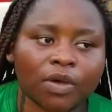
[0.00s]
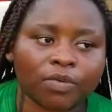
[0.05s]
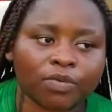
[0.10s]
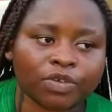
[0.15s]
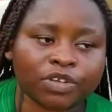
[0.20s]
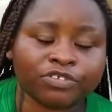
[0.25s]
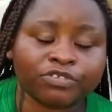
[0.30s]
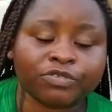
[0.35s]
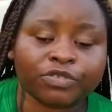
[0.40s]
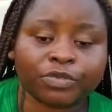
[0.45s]

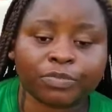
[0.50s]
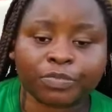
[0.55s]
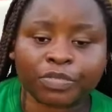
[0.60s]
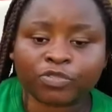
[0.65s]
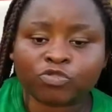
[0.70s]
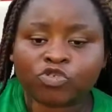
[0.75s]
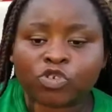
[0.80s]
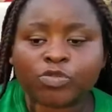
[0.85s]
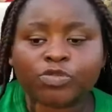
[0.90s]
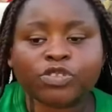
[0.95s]
He
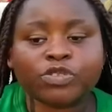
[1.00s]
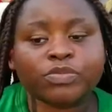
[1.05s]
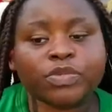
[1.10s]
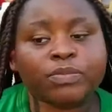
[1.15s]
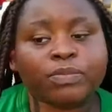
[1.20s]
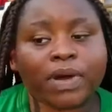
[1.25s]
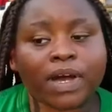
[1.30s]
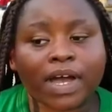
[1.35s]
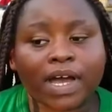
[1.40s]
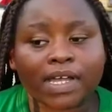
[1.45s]
dropped
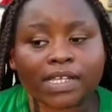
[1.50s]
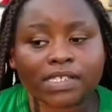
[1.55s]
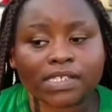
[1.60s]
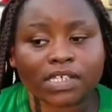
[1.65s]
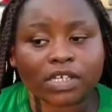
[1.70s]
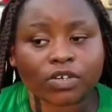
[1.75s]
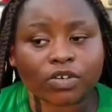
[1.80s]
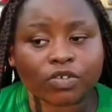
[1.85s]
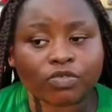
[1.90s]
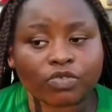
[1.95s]
me back at
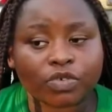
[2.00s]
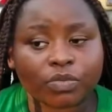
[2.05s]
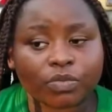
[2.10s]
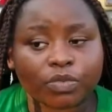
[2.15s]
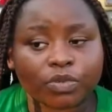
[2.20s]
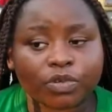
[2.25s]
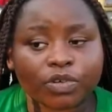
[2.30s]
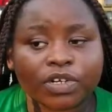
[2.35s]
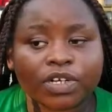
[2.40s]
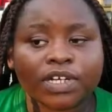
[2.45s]
second
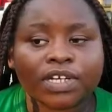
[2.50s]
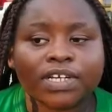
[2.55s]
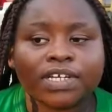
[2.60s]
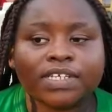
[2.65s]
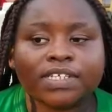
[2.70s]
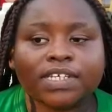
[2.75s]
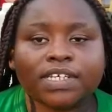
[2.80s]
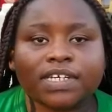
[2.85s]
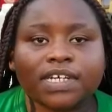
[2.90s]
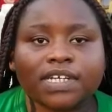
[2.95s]
window.
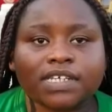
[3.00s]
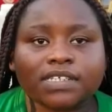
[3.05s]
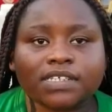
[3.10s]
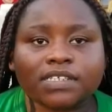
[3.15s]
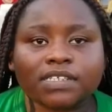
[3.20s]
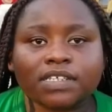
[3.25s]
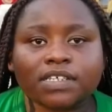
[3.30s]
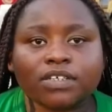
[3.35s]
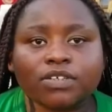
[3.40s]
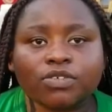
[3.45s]
Then I
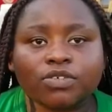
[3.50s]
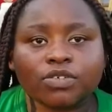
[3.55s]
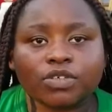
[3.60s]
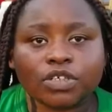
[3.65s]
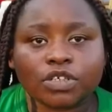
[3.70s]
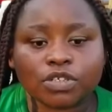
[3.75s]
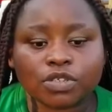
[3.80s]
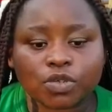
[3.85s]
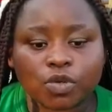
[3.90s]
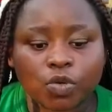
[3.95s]
stayed
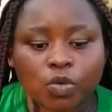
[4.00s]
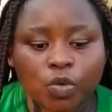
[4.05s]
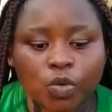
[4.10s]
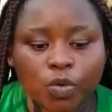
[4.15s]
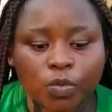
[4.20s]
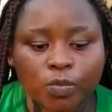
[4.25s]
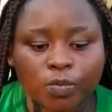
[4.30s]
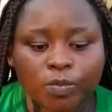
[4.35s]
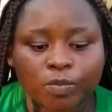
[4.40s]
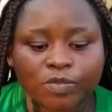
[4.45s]
going
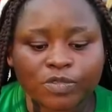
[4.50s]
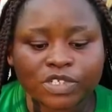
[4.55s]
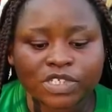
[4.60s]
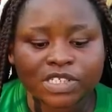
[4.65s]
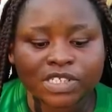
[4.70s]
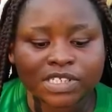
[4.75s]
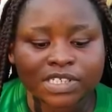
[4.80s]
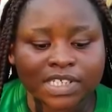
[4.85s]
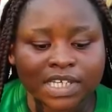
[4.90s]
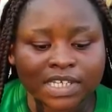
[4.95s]
home.
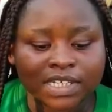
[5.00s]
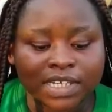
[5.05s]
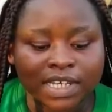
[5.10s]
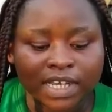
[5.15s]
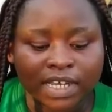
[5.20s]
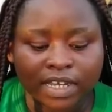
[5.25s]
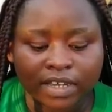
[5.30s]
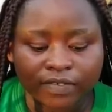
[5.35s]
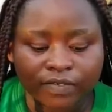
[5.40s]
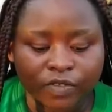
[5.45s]
Since that day,
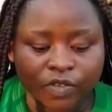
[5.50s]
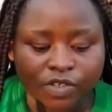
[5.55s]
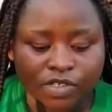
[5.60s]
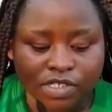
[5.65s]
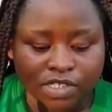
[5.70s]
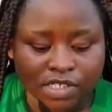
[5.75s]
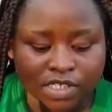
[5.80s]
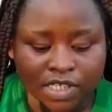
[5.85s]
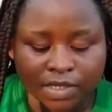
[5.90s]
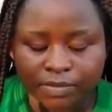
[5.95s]
I have not
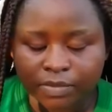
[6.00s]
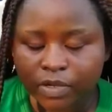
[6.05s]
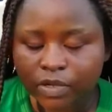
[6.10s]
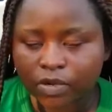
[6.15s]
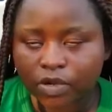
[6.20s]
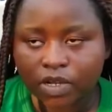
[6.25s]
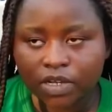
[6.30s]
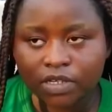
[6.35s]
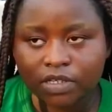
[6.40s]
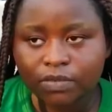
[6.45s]
seen him
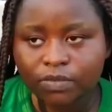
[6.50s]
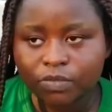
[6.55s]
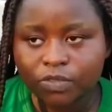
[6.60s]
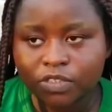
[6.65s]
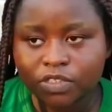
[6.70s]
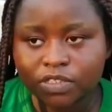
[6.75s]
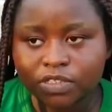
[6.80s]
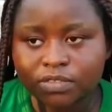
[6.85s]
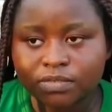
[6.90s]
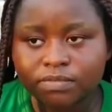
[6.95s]
and
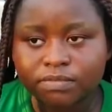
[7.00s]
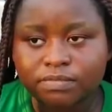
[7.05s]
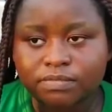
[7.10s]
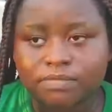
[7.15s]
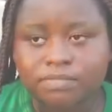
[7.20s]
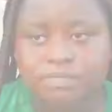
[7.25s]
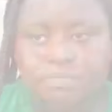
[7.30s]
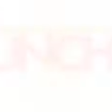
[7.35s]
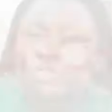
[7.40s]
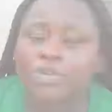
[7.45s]
money.
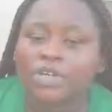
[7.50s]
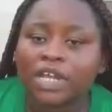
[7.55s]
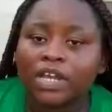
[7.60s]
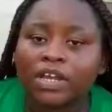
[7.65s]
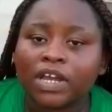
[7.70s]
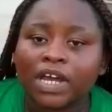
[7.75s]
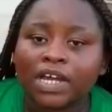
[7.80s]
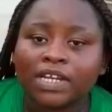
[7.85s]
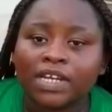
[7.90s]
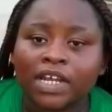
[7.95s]
When
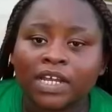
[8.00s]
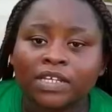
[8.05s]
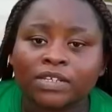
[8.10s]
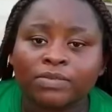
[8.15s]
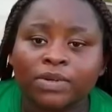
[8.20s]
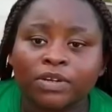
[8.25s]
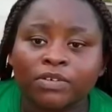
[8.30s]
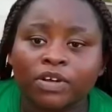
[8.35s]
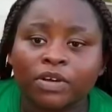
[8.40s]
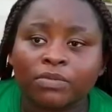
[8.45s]
I heard
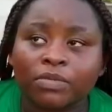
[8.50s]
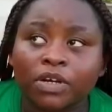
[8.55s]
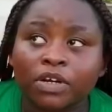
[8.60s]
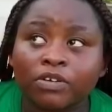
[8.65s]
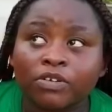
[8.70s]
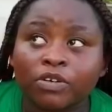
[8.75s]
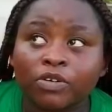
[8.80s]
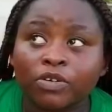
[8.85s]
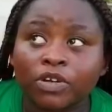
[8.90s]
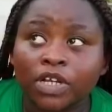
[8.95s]
that my
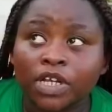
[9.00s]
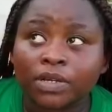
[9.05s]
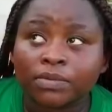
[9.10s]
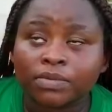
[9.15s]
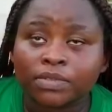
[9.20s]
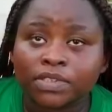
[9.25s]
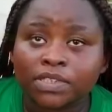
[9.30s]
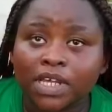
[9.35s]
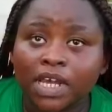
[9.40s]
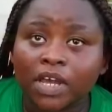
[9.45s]
stomach
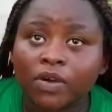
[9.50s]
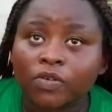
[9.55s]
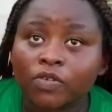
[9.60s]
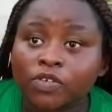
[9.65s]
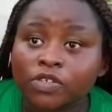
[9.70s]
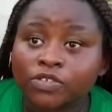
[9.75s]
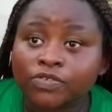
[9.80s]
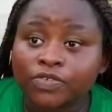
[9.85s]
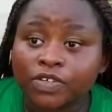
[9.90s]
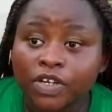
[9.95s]
collapsed, I
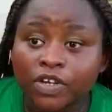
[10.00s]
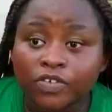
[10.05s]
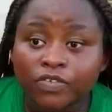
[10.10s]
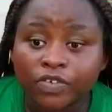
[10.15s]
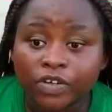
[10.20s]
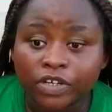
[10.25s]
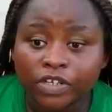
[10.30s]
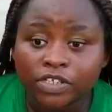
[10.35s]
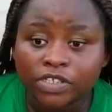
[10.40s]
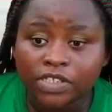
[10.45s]
was very,
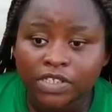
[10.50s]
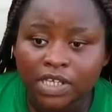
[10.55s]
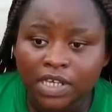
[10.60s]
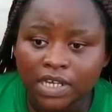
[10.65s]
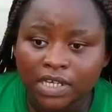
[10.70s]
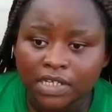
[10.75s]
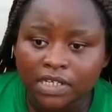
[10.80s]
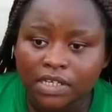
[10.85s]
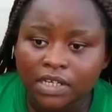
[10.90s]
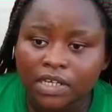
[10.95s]
very
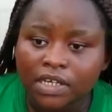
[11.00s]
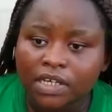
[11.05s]
scared.